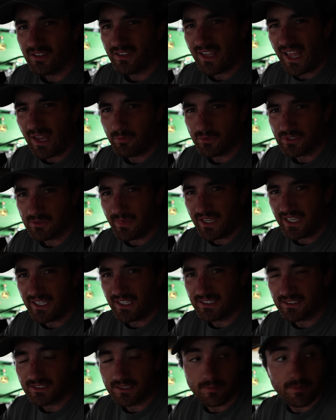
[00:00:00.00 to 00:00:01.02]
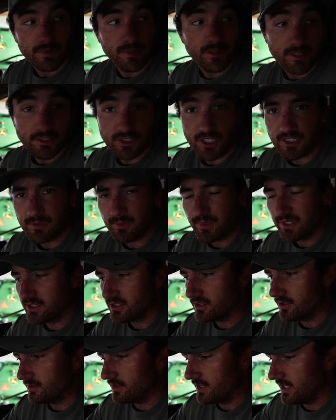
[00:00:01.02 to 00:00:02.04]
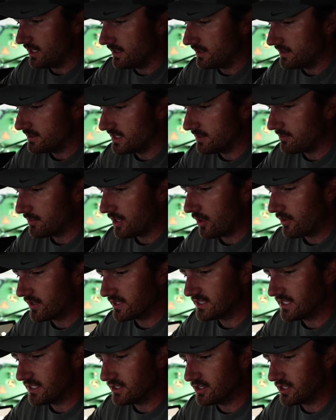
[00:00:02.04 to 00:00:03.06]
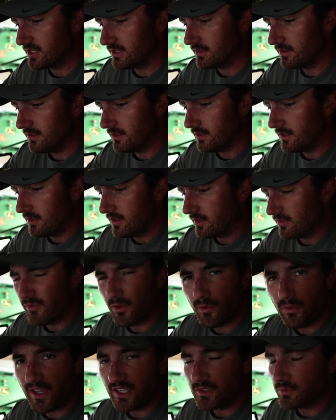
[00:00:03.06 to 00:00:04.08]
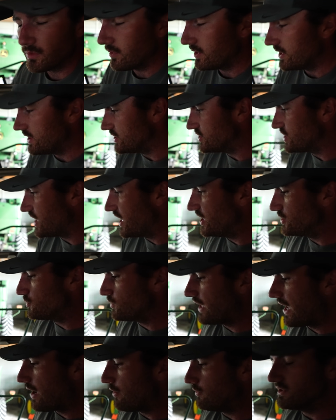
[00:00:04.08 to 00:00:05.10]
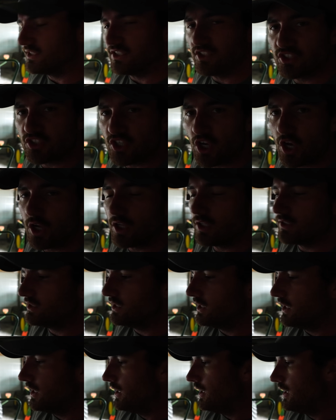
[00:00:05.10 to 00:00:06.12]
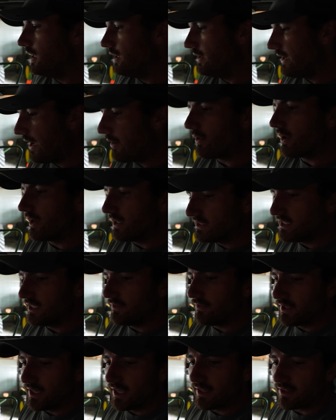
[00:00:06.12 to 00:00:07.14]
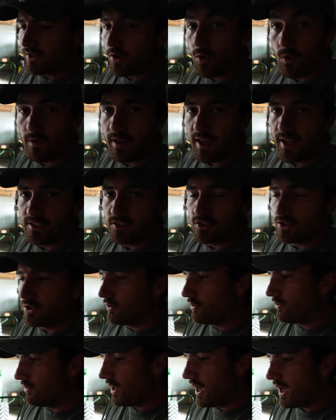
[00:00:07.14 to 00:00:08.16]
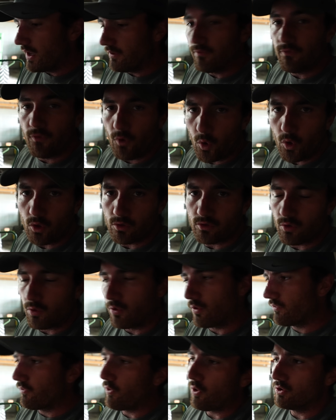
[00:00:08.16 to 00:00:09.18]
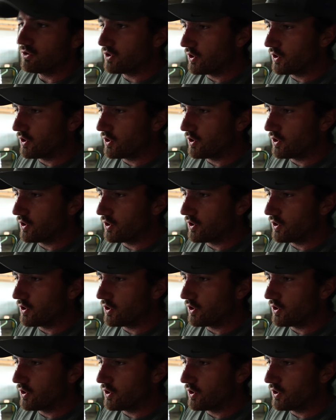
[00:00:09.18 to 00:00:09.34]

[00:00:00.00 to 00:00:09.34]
Dad was making some adjustments to the Dimco extension. A few things we wanted to change with how it was installed. Now we're gonna see if we can get the corn head to unfold or fold